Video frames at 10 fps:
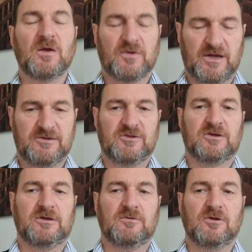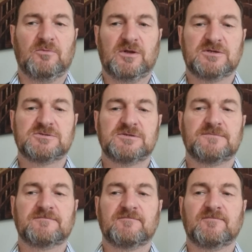okay, thank you. God bless.
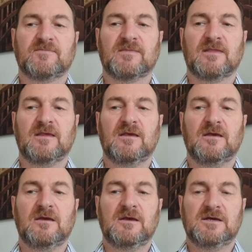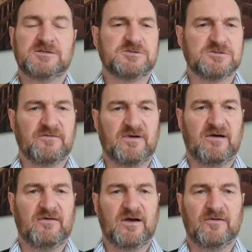This is I,
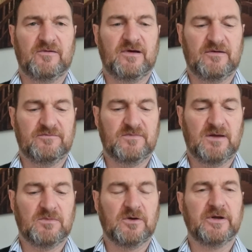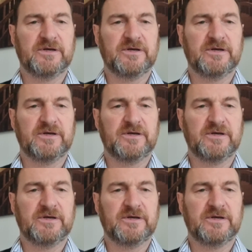I, I'm